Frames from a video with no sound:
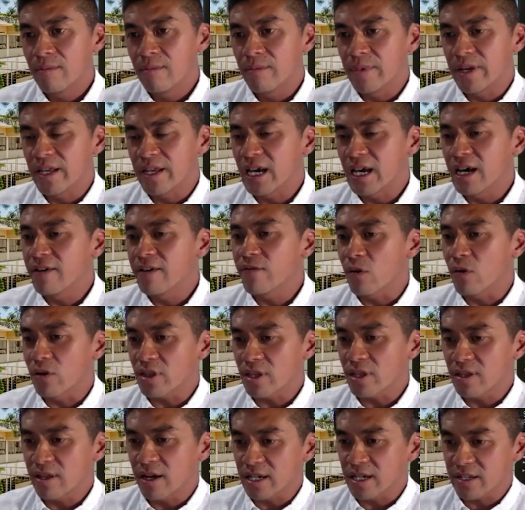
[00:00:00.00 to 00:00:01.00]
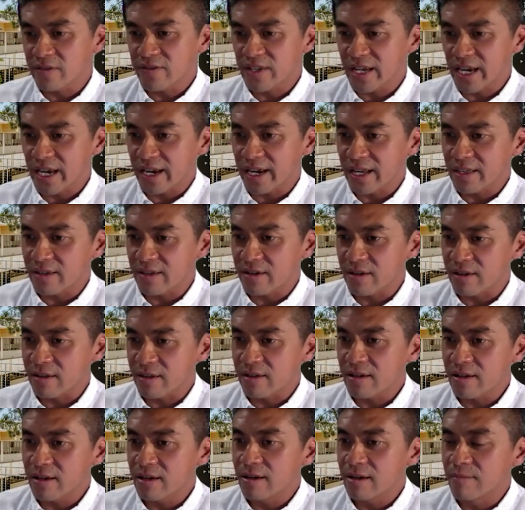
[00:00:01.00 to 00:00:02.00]
we have orthologs of SAGA that
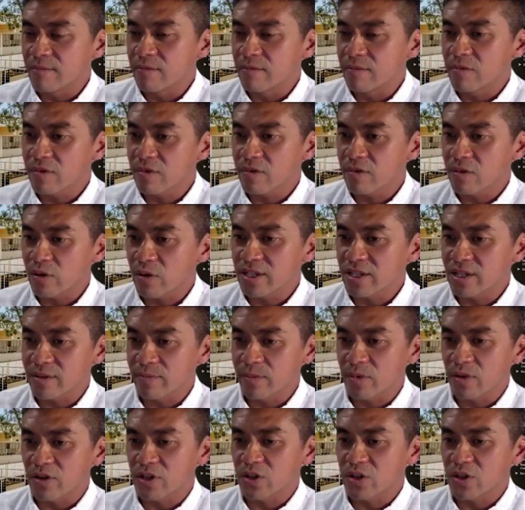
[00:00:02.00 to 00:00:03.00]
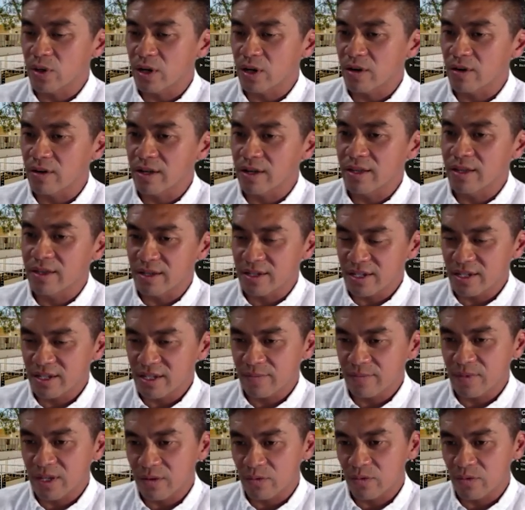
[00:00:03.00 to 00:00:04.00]
are um, quite similar as well. And this
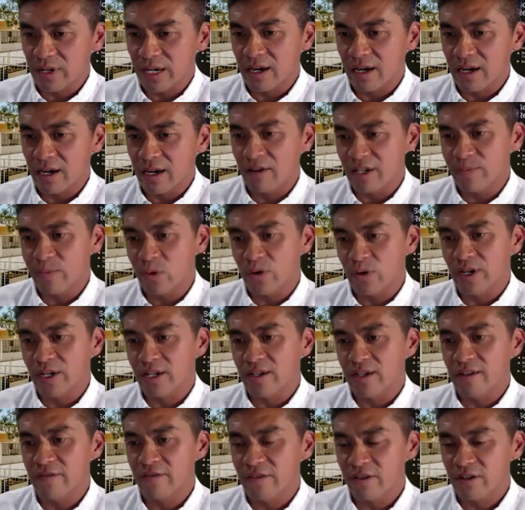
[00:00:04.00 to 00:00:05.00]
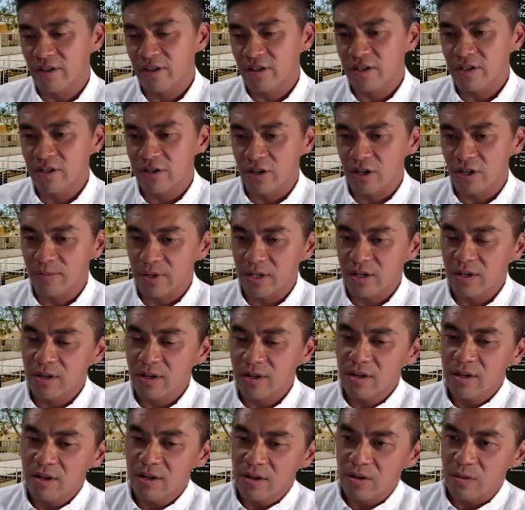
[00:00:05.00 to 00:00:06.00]
is something we're now exploring to determine
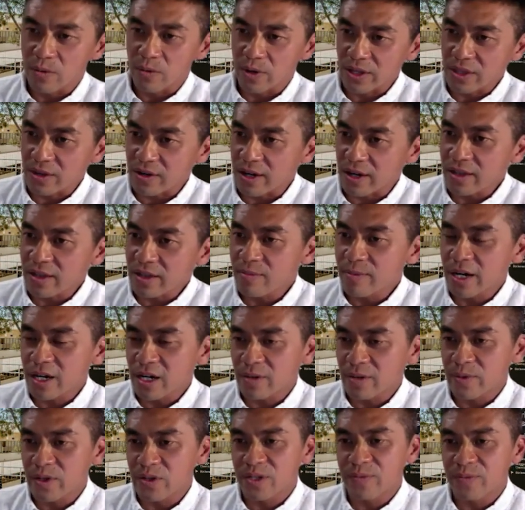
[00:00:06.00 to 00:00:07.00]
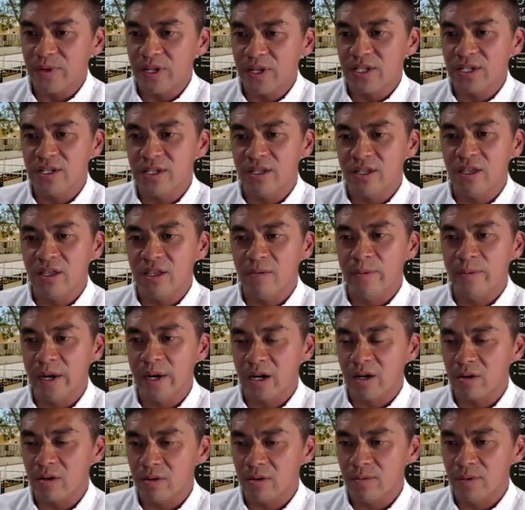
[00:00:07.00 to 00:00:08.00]
whether other microbial species in the human
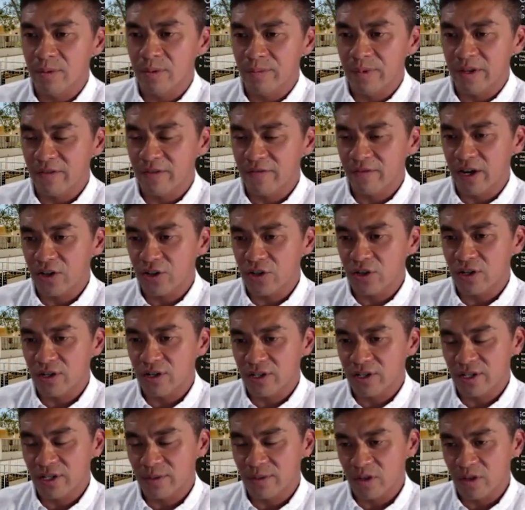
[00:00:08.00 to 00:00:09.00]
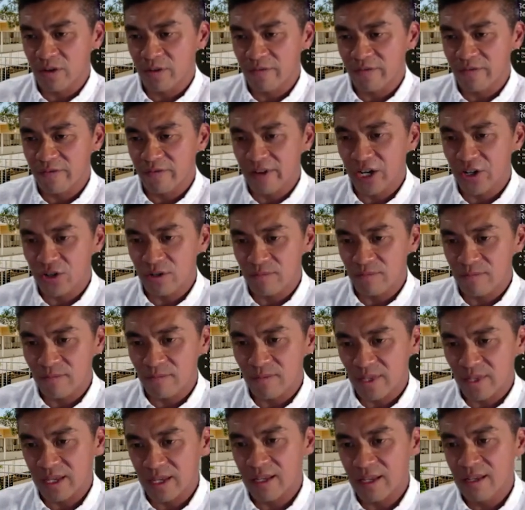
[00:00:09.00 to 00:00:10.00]
microbiome may function in a similar fashion.
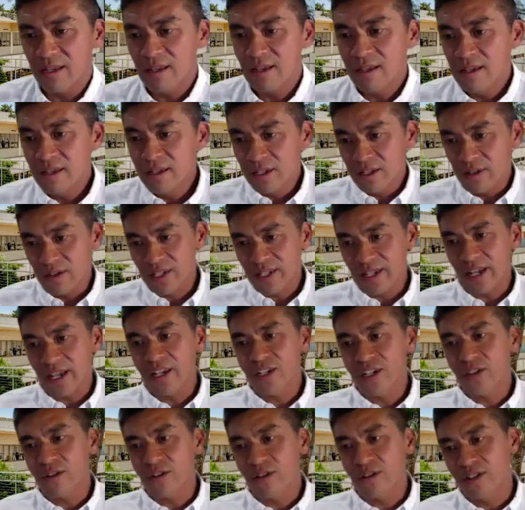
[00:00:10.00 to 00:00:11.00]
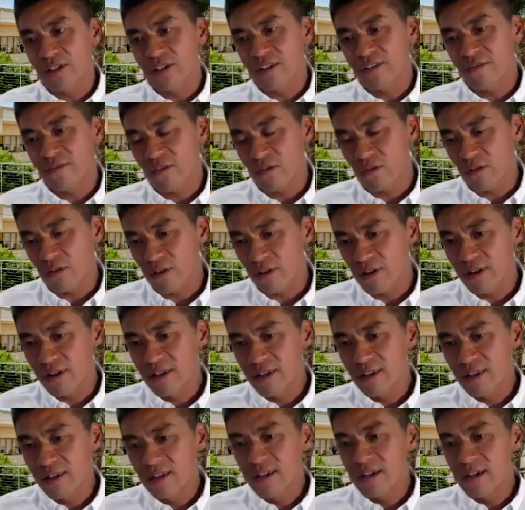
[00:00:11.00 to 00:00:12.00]
Okay, so stay tuned for
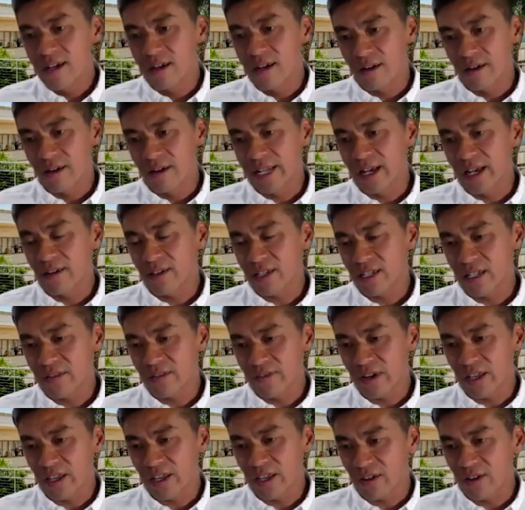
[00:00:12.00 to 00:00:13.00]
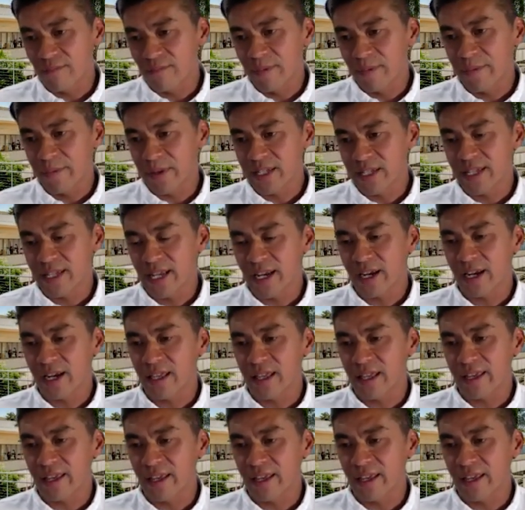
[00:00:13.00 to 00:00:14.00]
uh, our analysis of other maybe SAGA-like